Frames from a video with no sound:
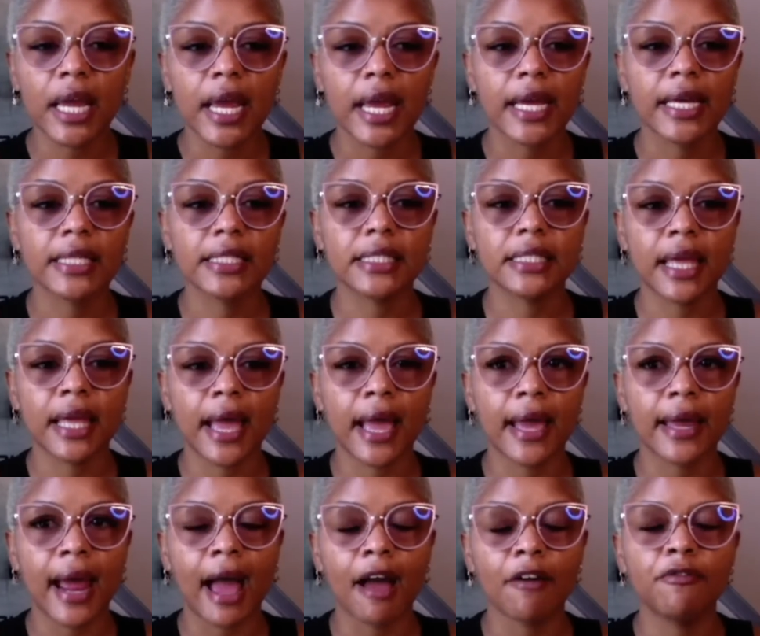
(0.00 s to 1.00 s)
is
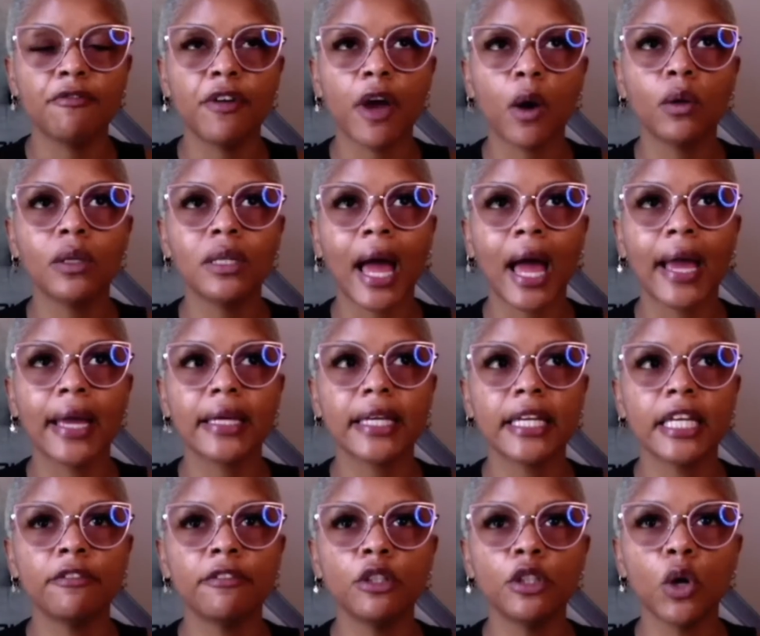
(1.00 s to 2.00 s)
that I felt like
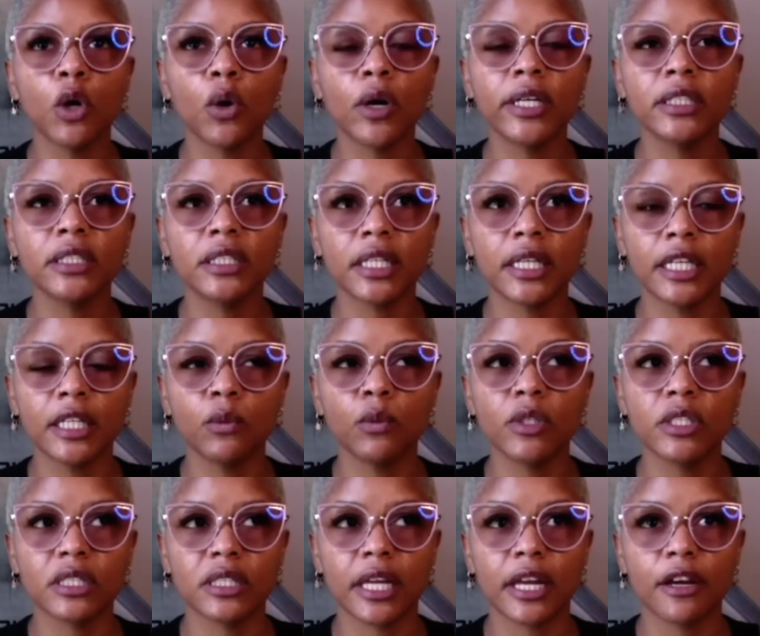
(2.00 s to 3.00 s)
even though Kadeem
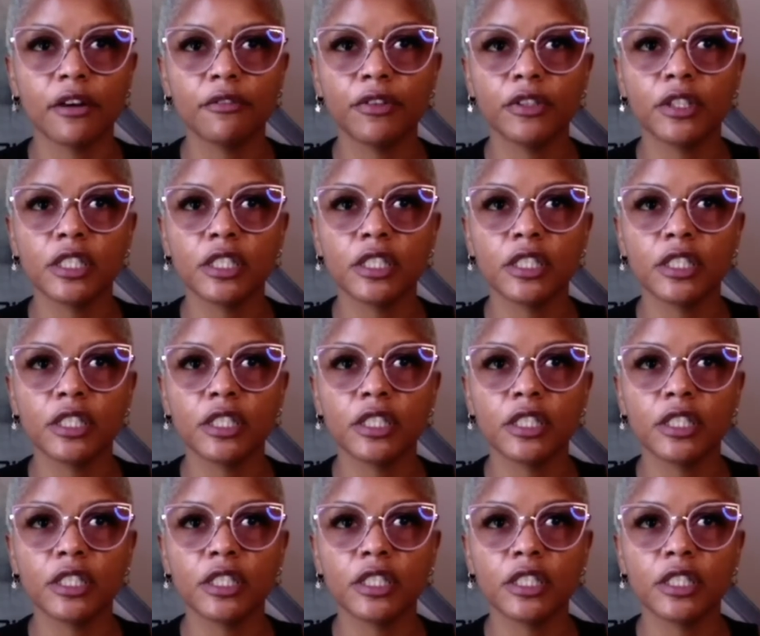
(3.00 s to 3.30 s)
was there for